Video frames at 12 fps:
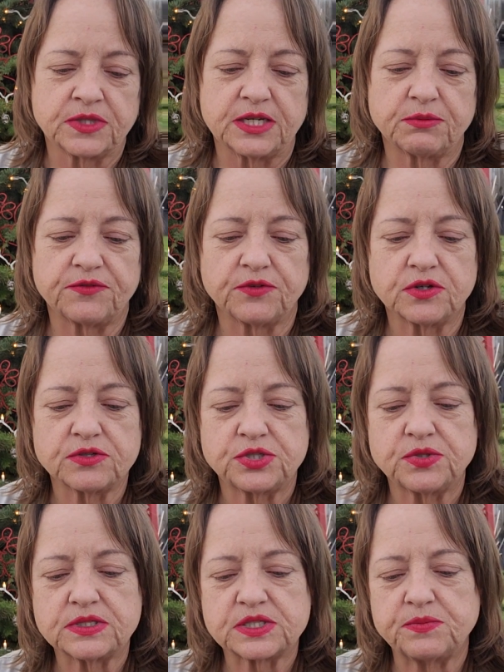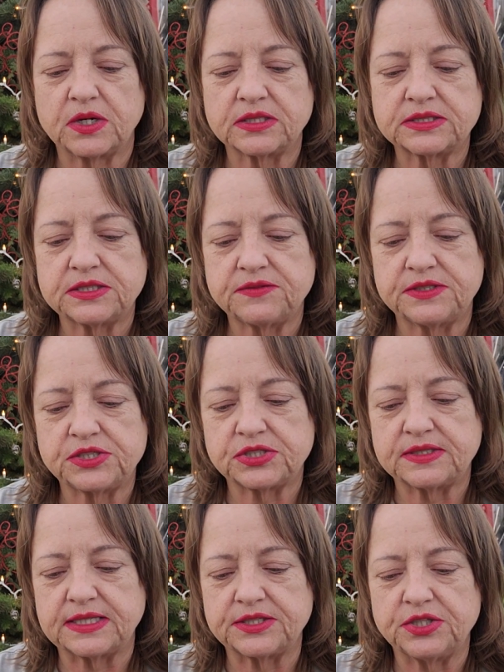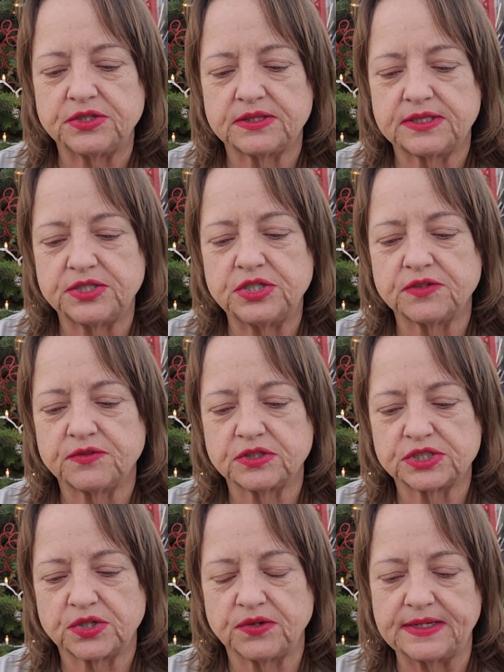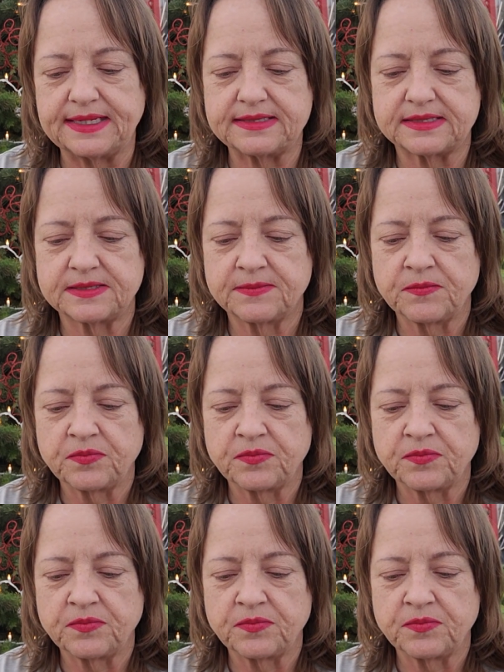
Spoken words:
It refers to the smallest division that the universe creates.